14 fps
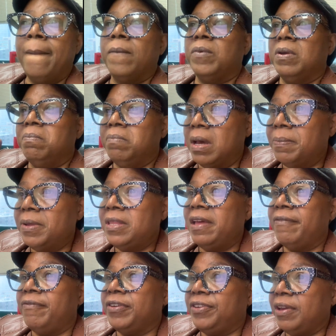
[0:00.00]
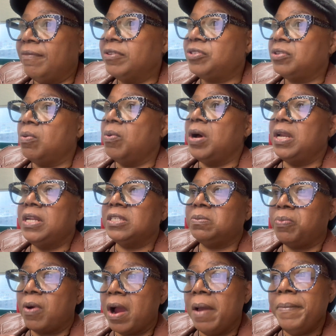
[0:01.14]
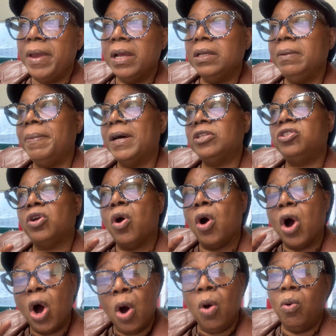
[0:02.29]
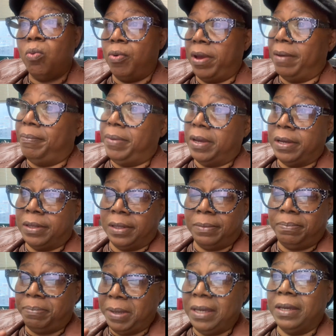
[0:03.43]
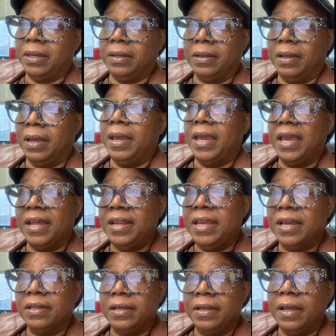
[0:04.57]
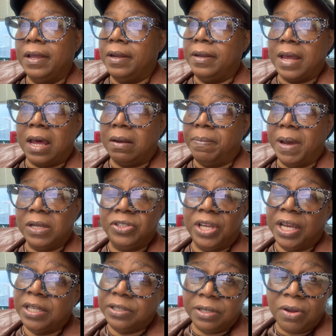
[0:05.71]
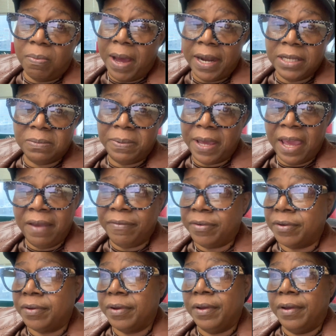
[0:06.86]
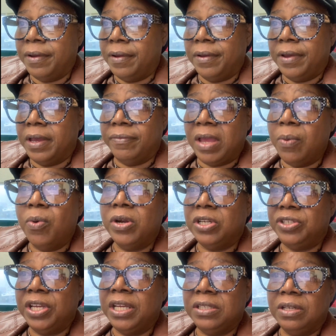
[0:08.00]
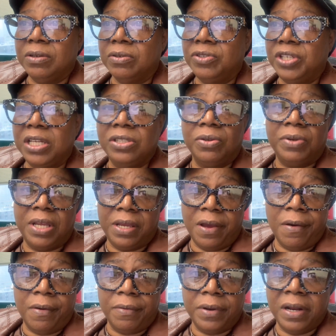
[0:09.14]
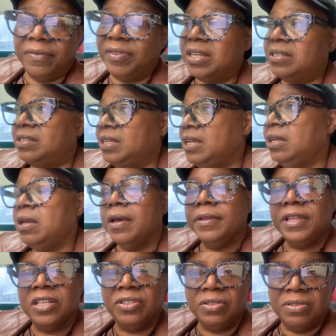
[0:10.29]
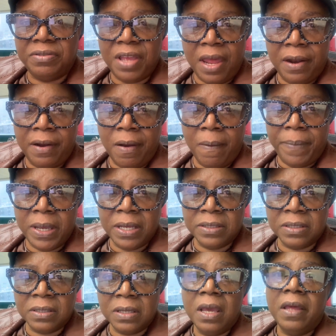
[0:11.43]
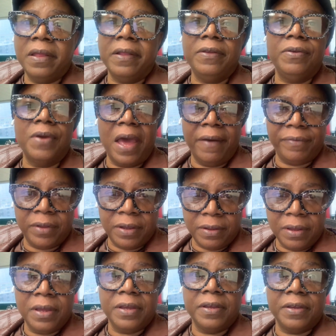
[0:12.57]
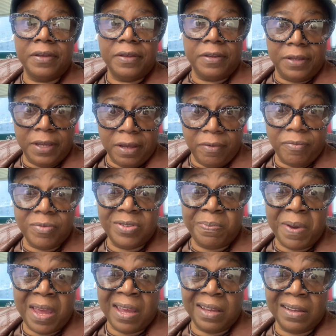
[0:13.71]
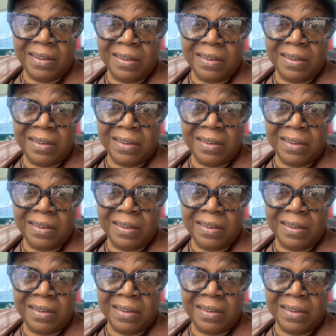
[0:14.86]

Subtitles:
Remember that forgiving someone is primarily about your own well-being and healing, not about changing nobody's behavior. If they want to change, they're going to change on their own. And if they see that you're standing on business, you have to give respect